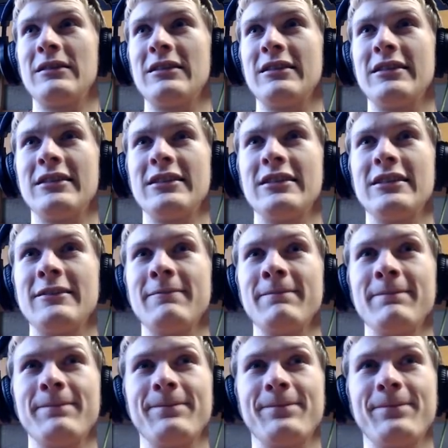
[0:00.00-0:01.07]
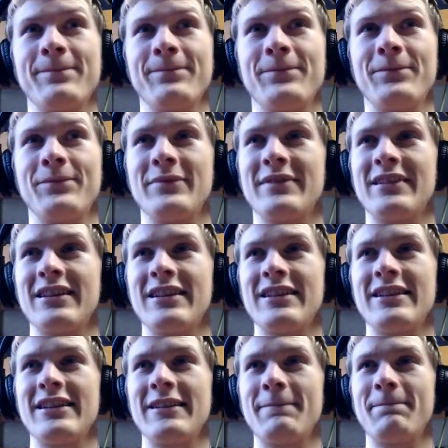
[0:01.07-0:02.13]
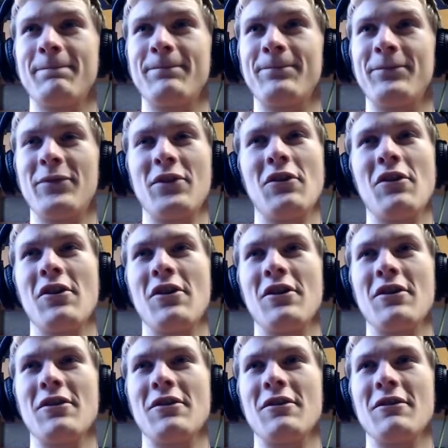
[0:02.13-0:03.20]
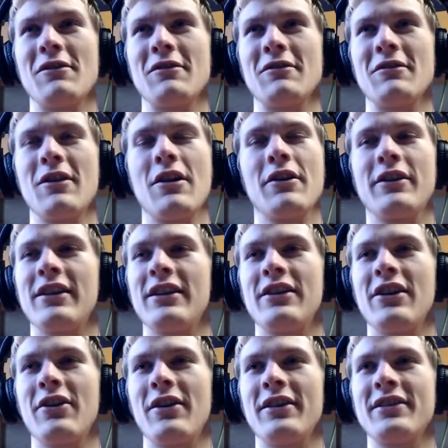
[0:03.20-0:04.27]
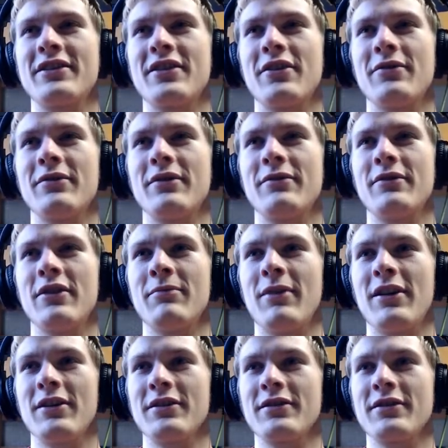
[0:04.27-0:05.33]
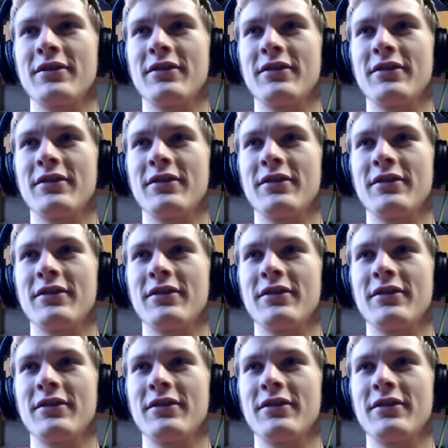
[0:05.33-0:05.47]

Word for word: Um, uh, oh, okay, you know what, let's go, no balls.